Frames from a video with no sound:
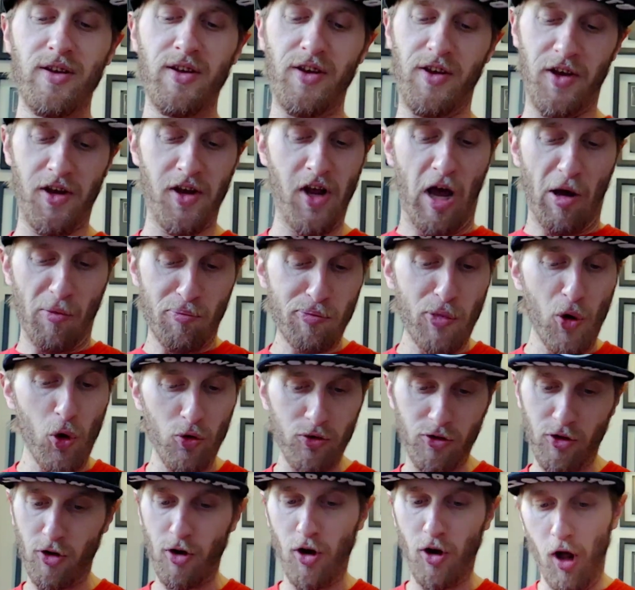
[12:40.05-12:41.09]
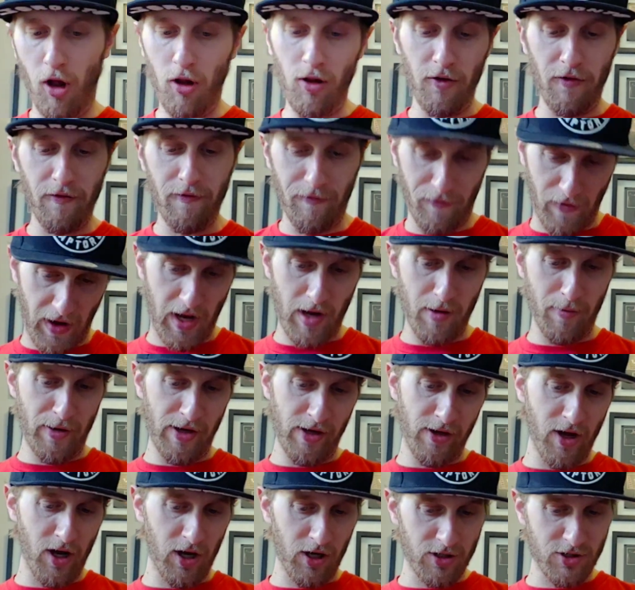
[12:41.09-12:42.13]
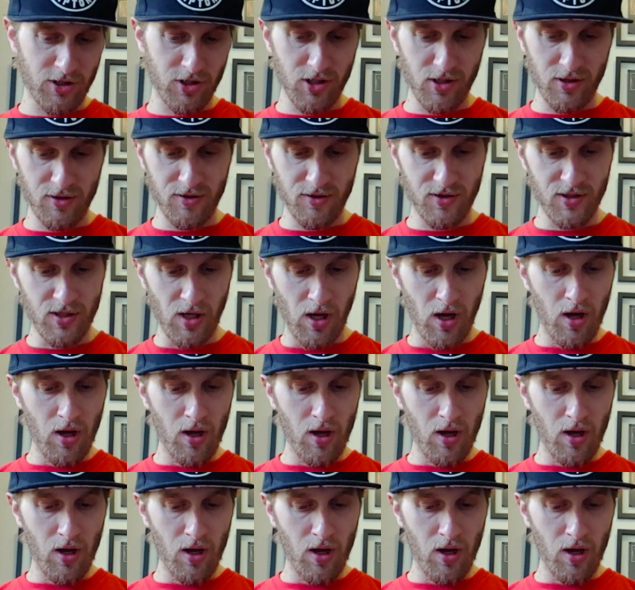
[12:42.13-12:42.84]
You got both their Hall of Fame inductions,